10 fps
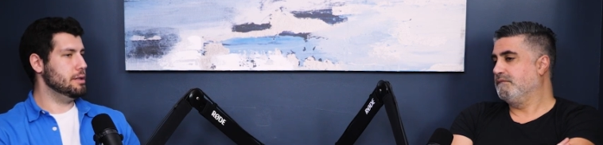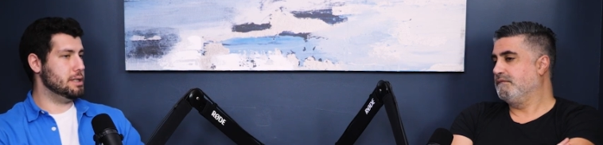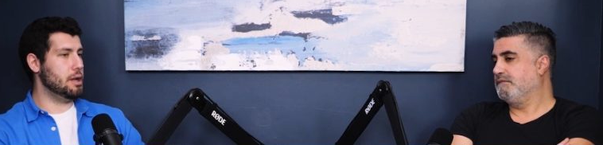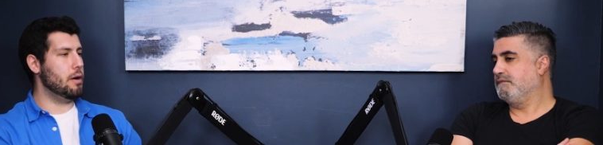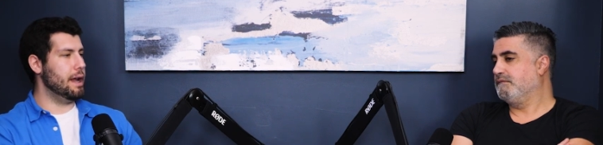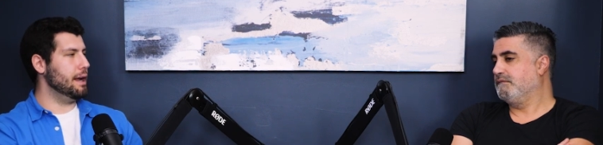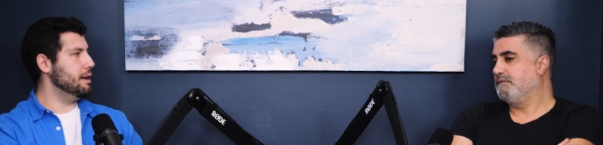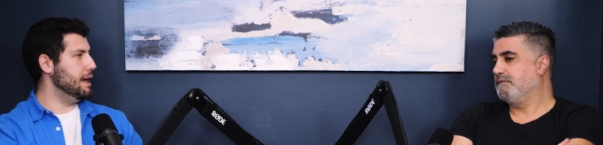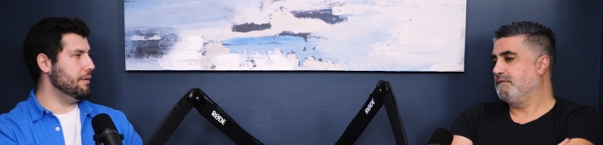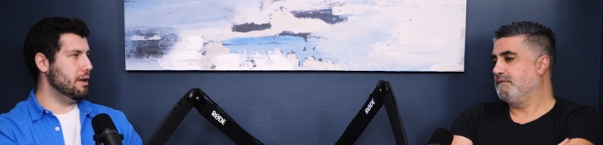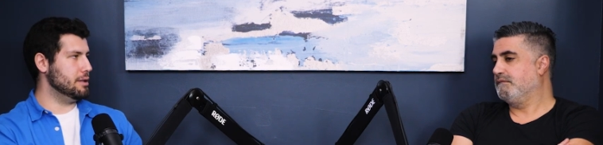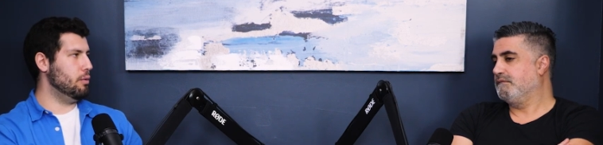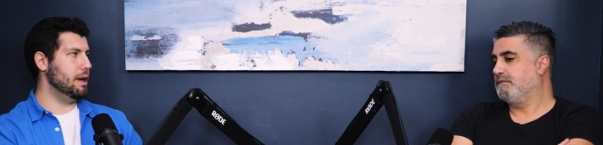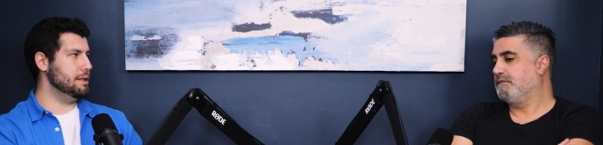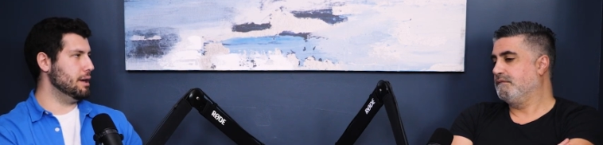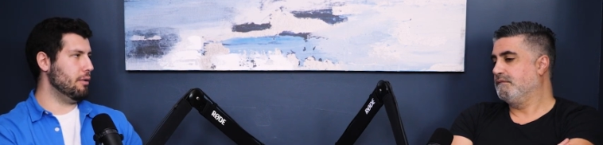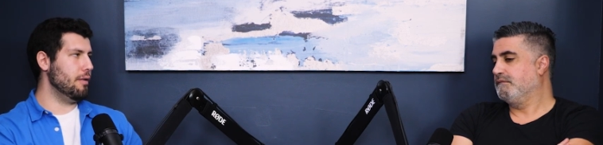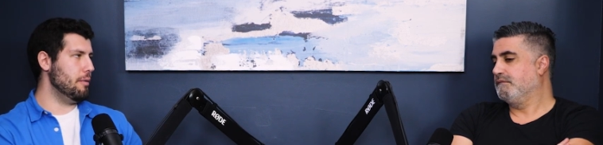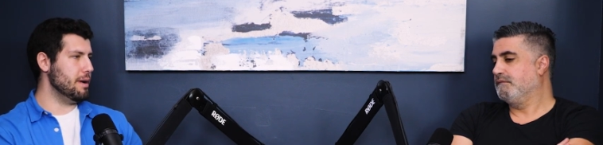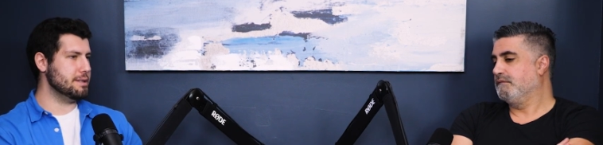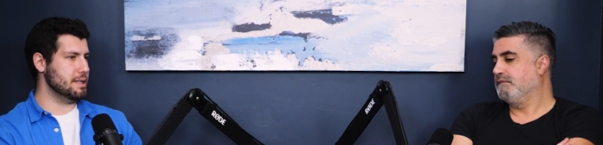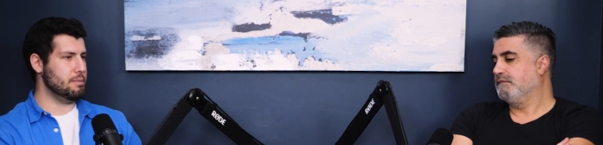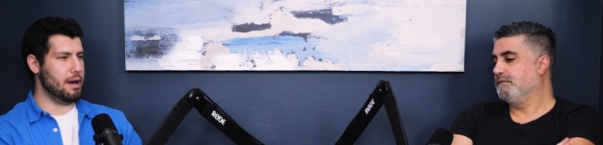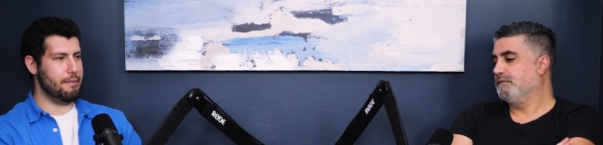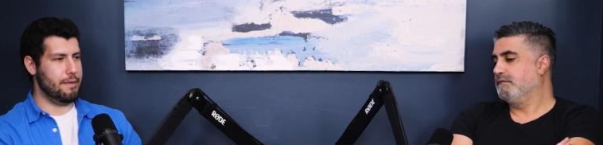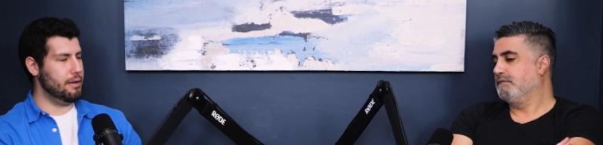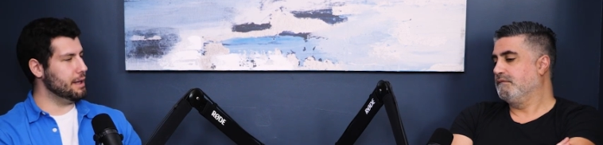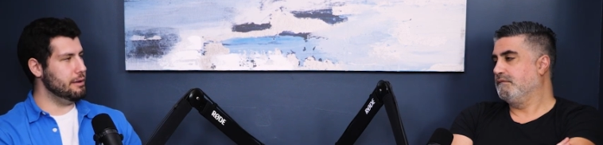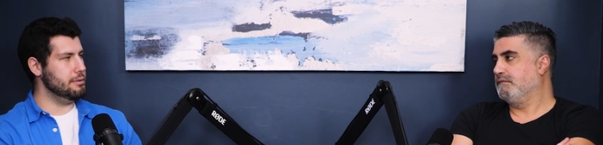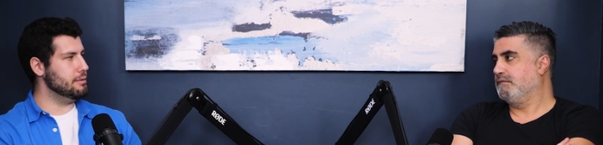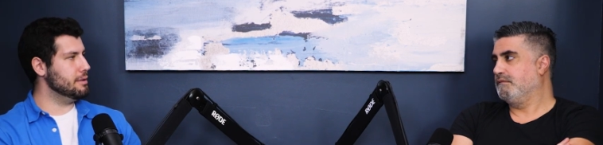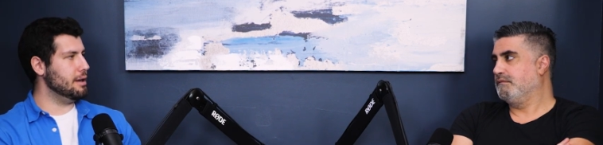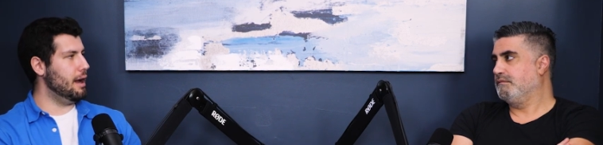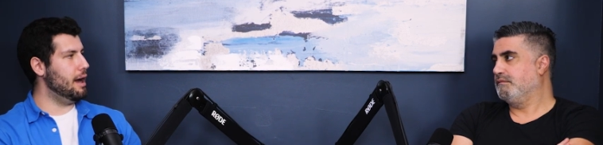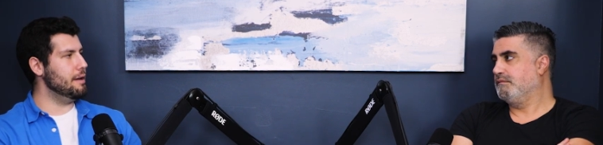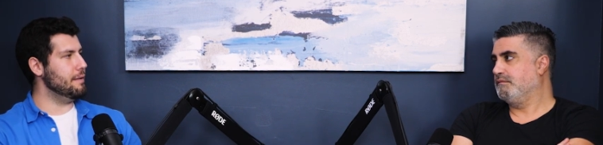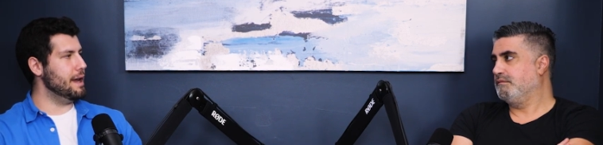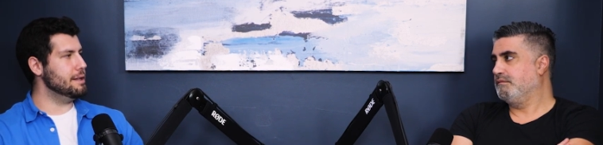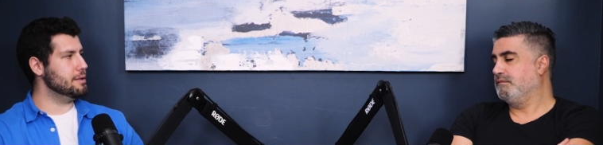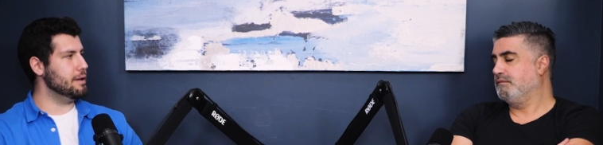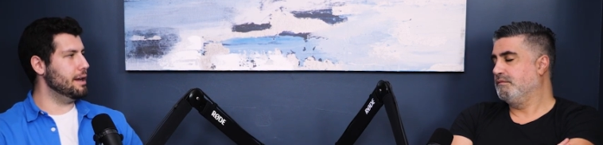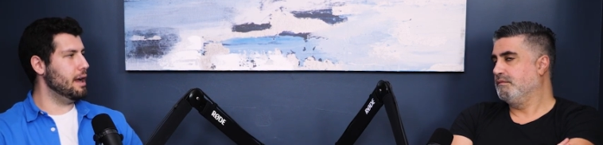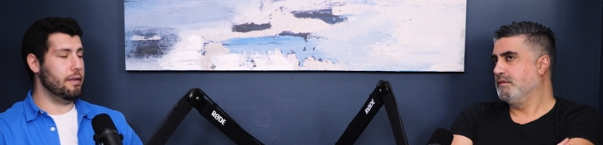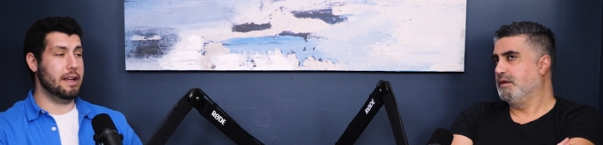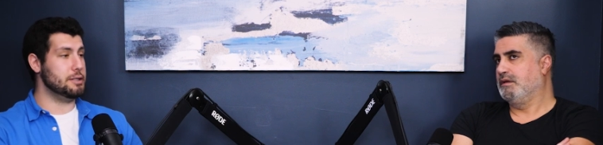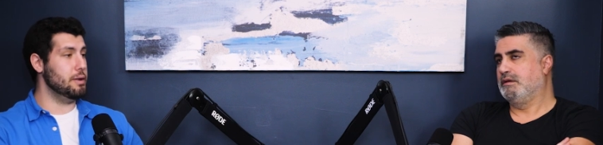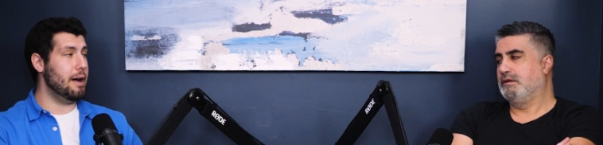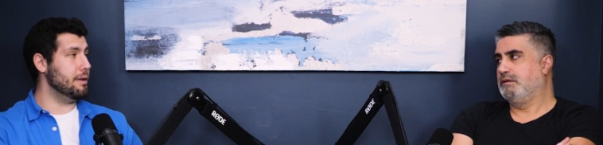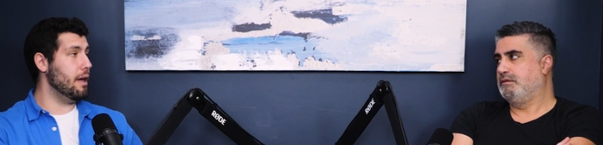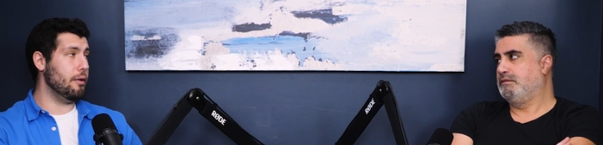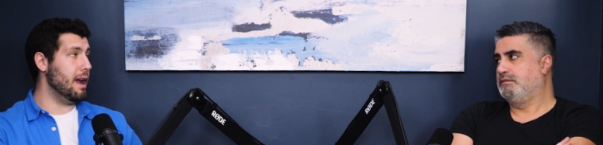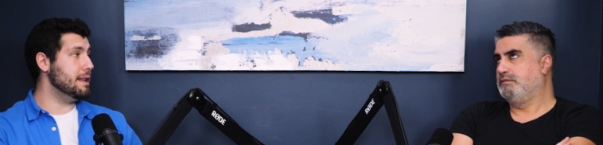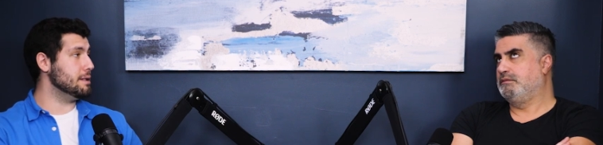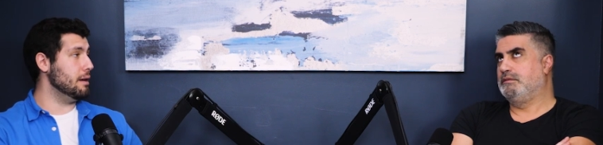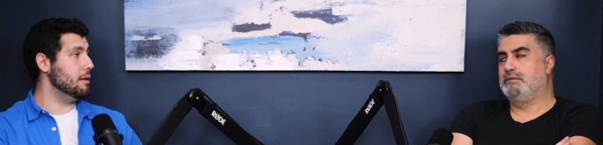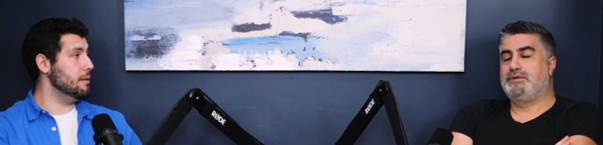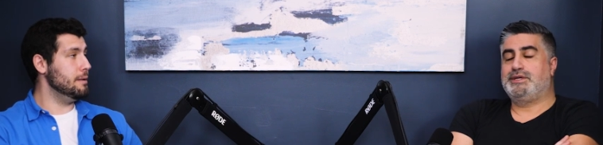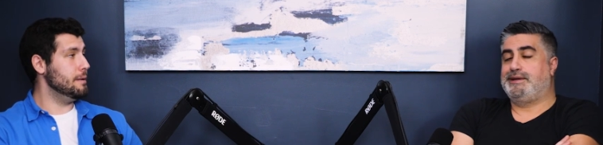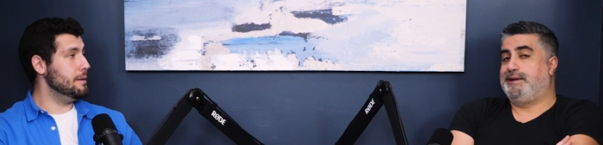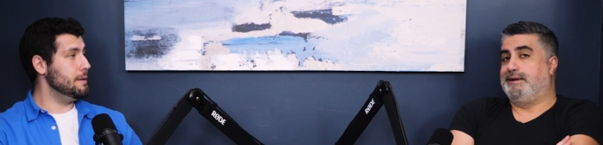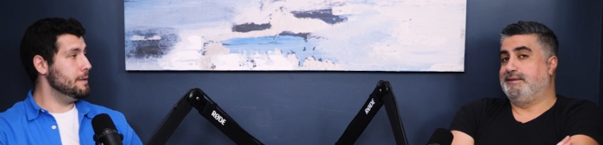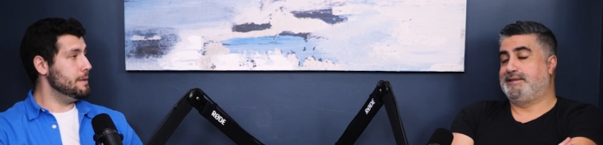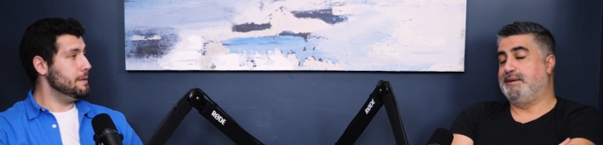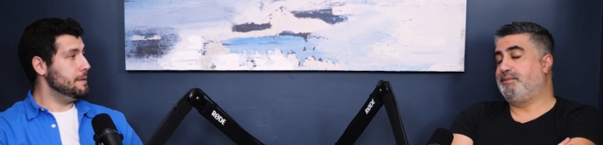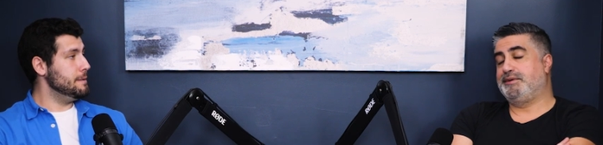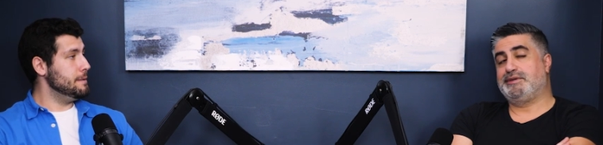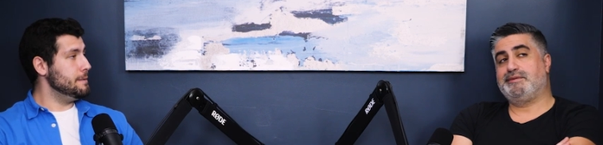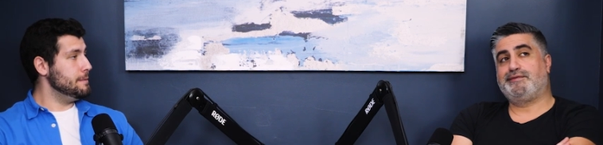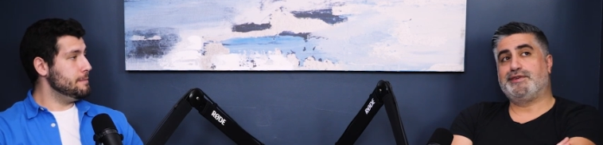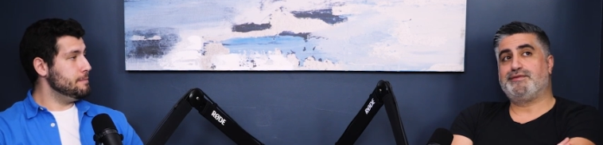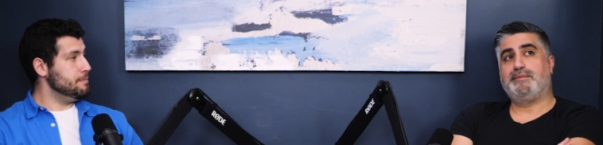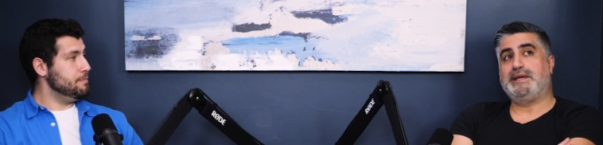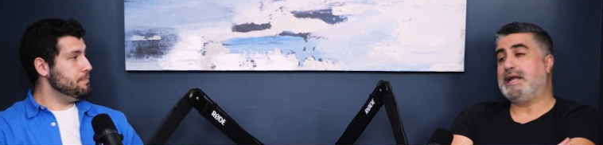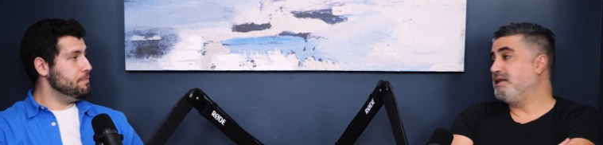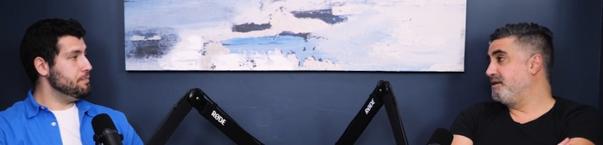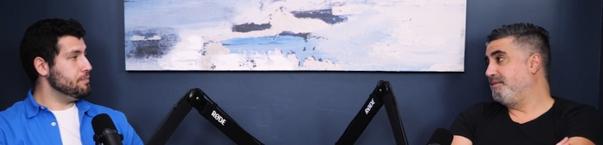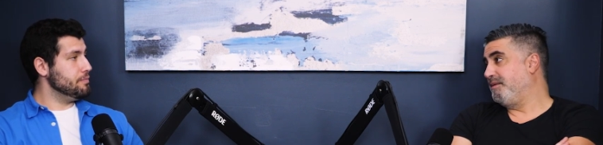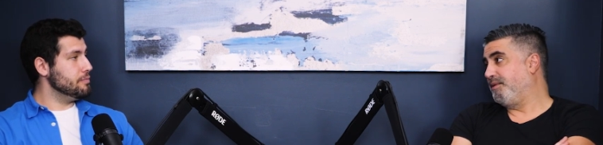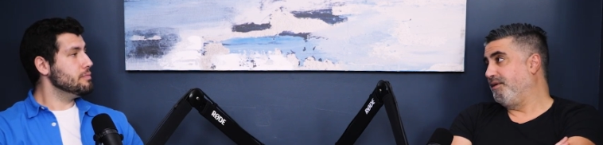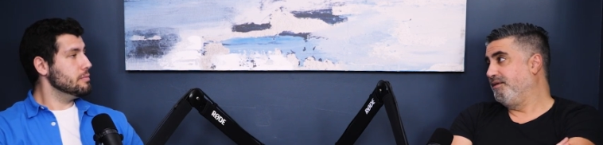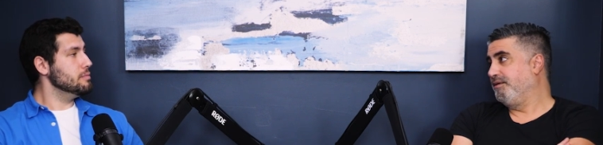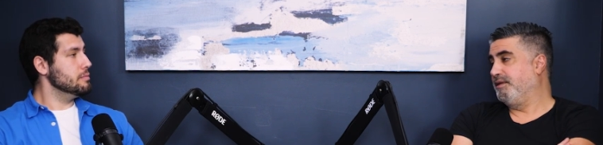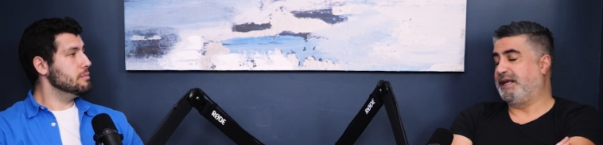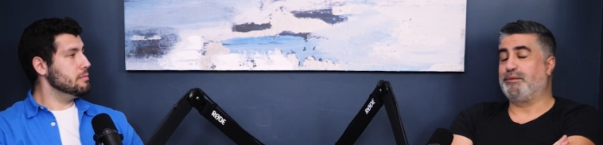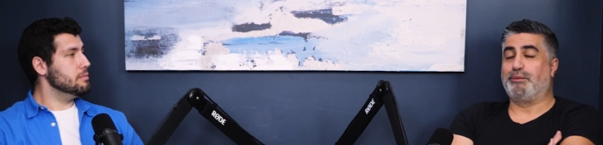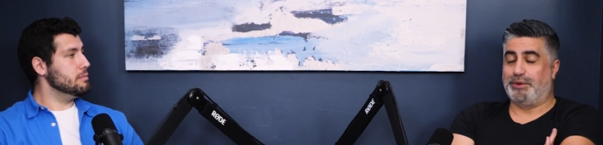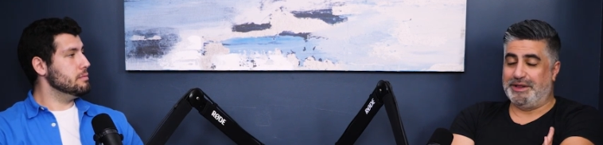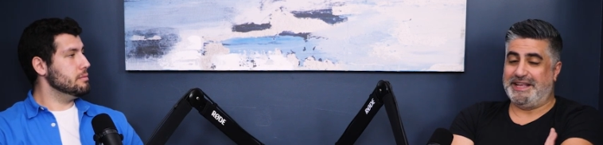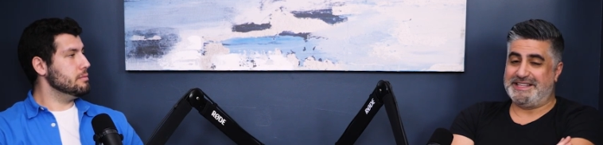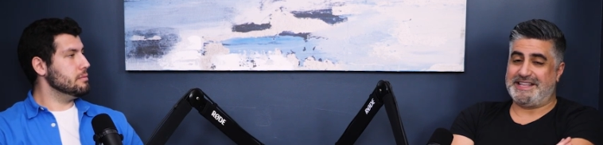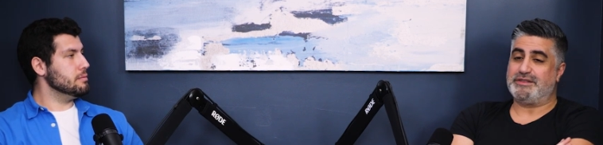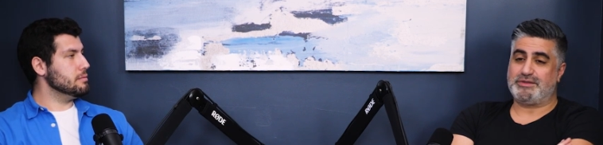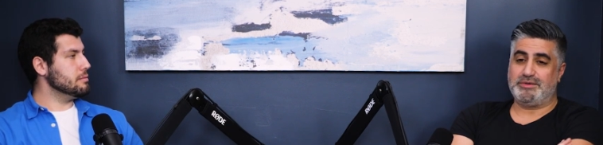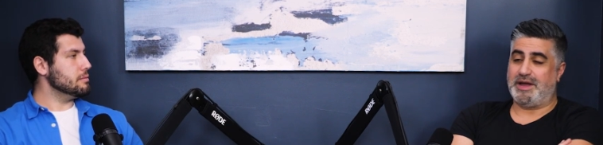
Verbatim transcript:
Speaker 1: starting in their 20s to grow their business but i feel like you kind of answered it unless you have another answer you
Speaker 2: know simple just first of all be nice to people like really it sounds so